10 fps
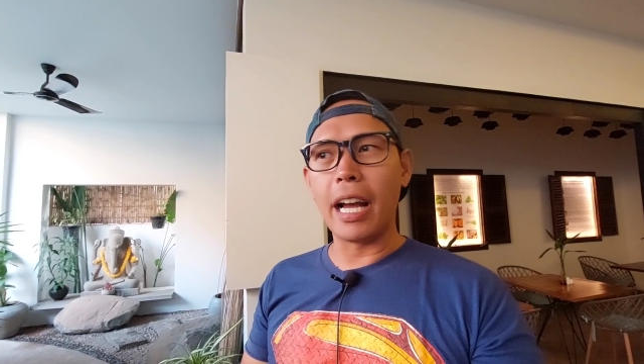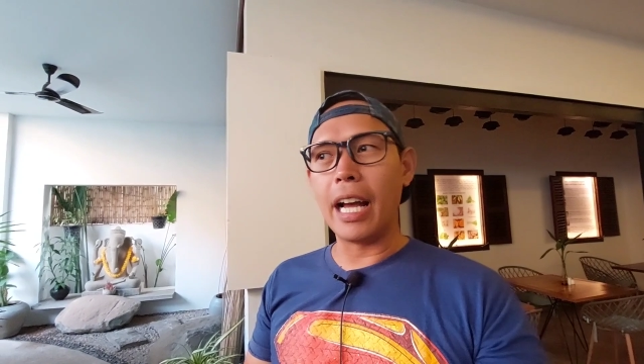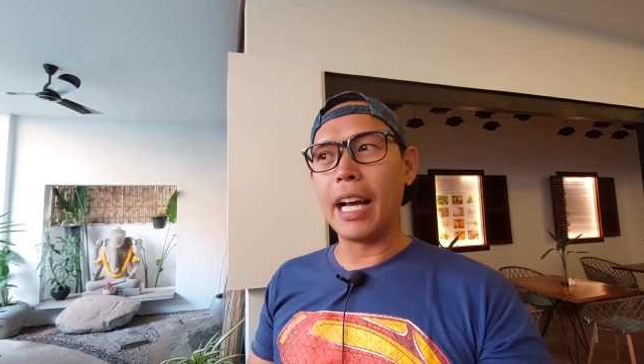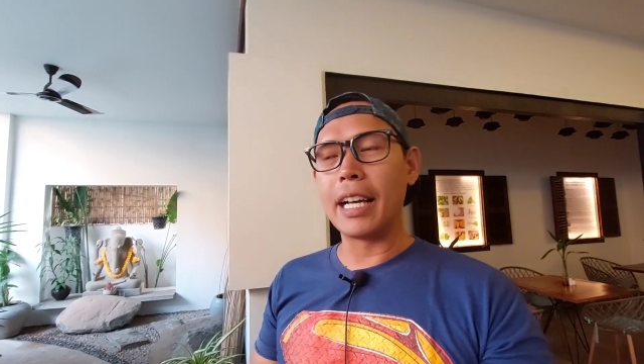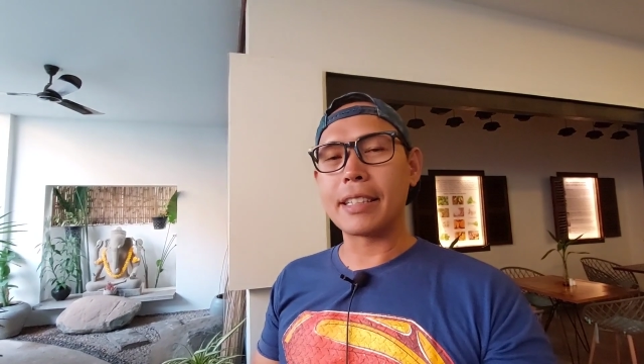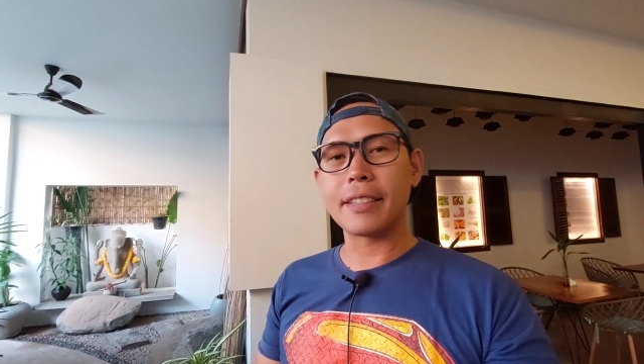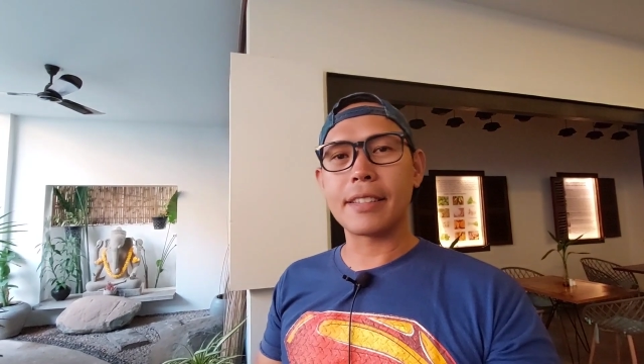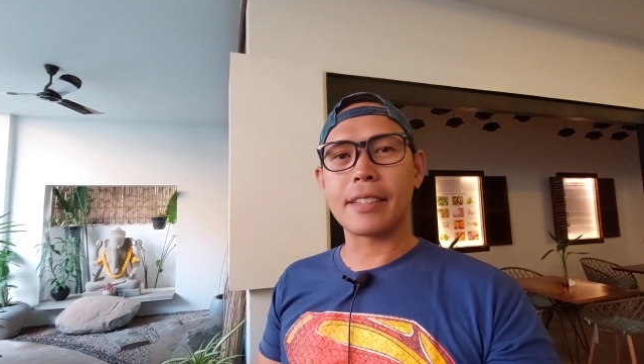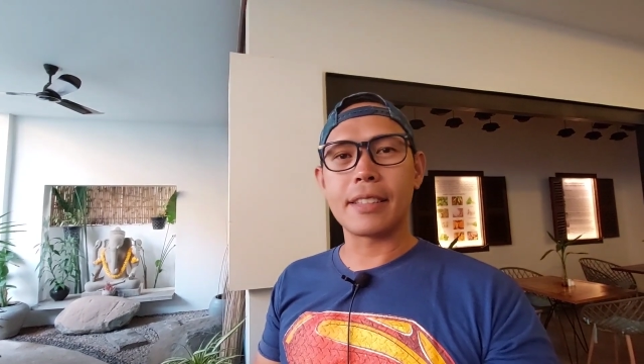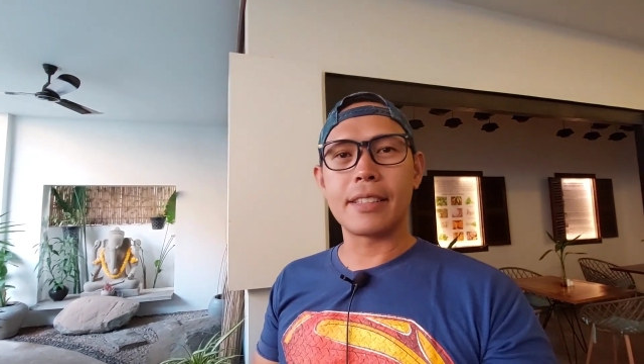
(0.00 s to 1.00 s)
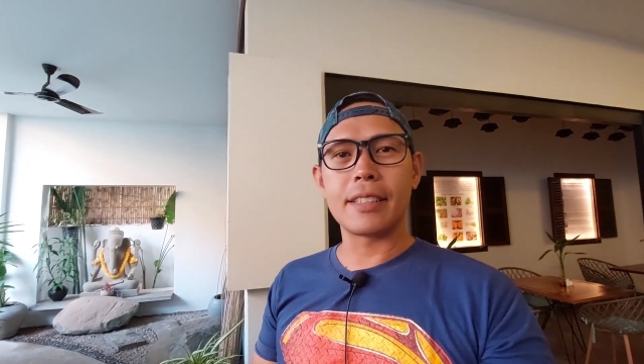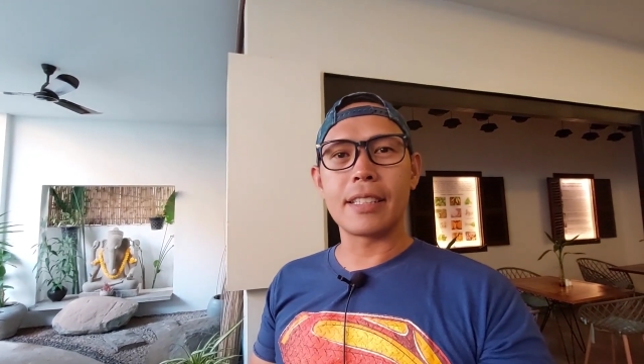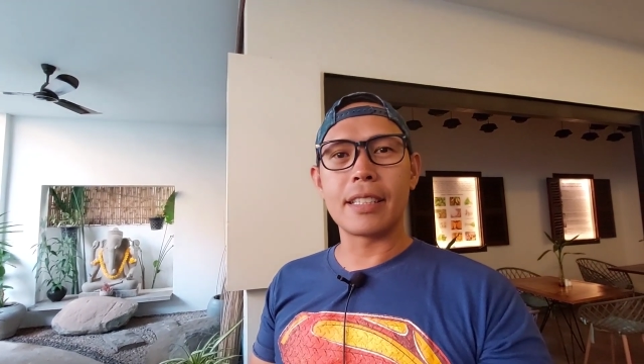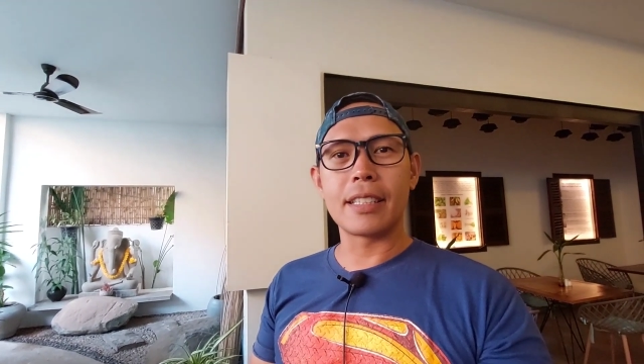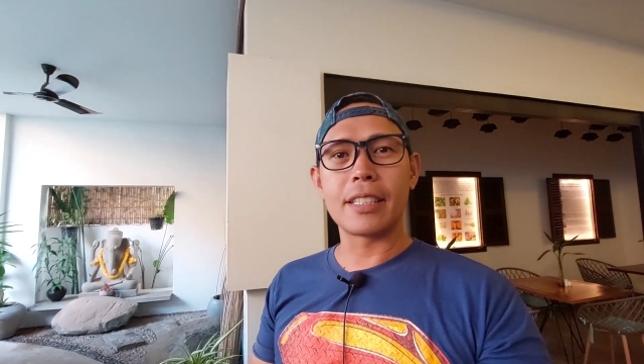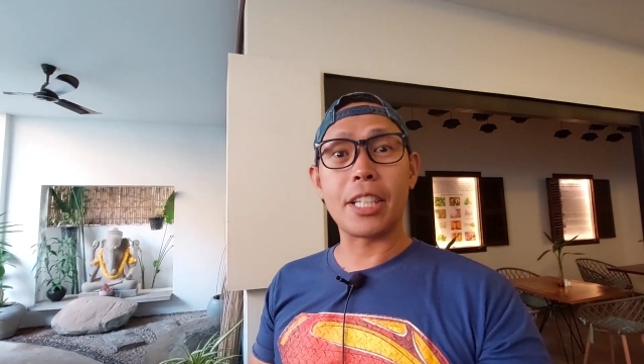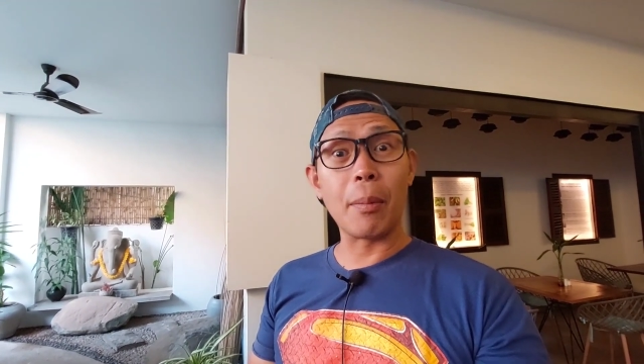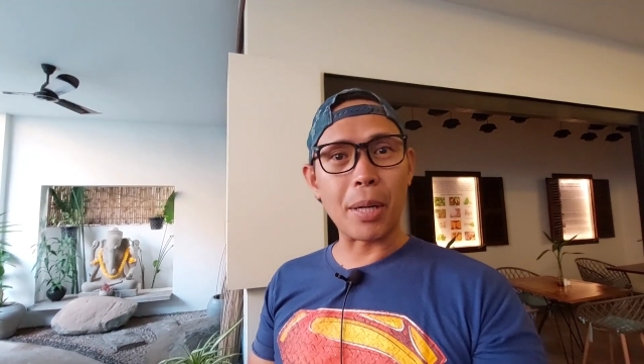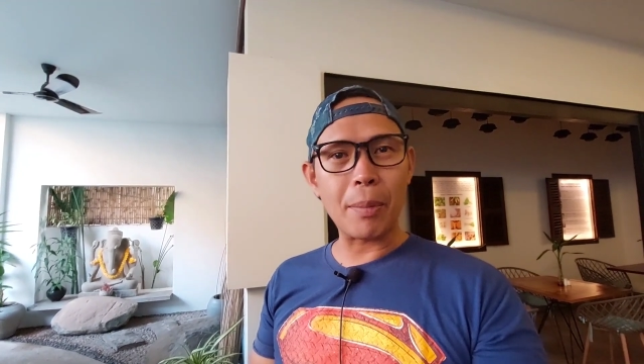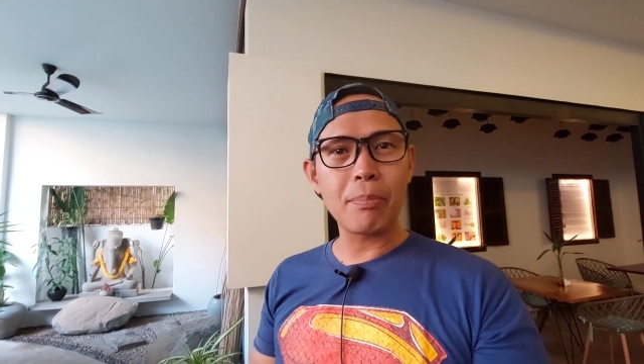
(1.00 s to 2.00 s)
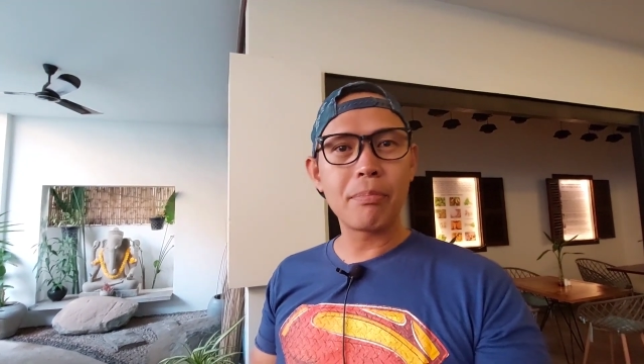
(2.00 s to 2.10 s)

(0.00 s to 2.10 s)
at the Siem Reap.